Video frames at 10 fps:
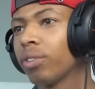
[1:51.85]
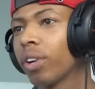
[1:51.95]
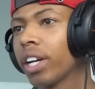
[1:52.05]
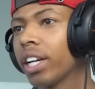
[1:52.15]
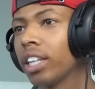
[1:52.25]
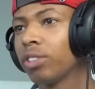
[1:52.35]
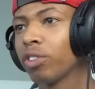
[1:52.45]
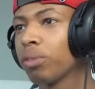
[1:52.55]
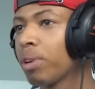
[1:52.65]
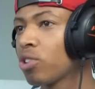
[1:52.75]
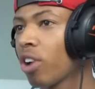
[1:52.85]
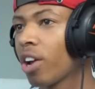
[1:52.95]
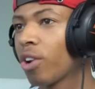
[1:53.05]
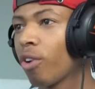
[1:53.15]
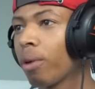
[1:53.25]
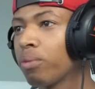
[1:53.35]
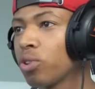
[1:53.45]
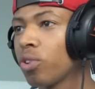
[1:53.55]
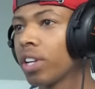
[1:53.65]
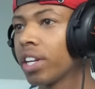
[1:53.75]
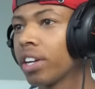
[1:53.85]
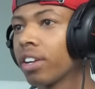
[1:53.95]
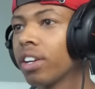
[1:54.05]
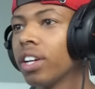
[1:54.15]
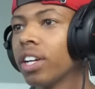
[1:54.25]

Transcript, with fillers: We're I just wanted to make sure I know what I'm doing here,